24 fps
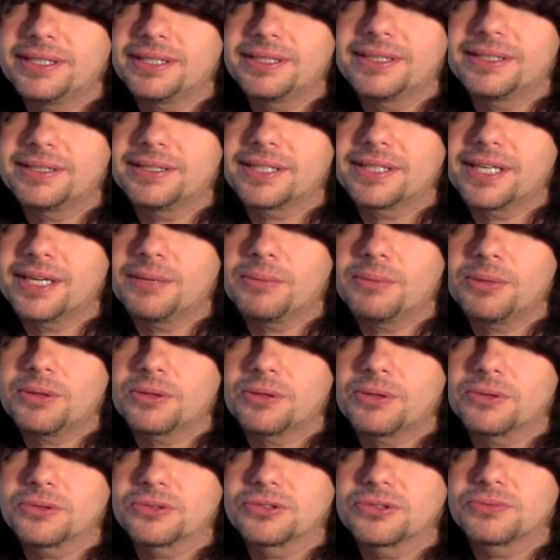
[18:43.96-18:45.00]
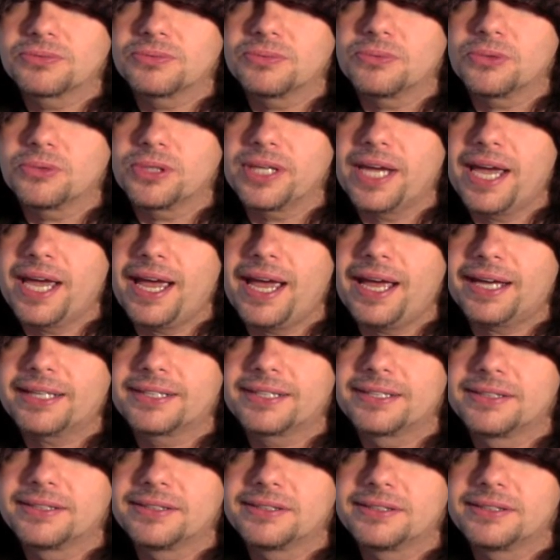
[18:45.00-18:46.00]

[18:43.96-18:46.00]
and then the chemicals react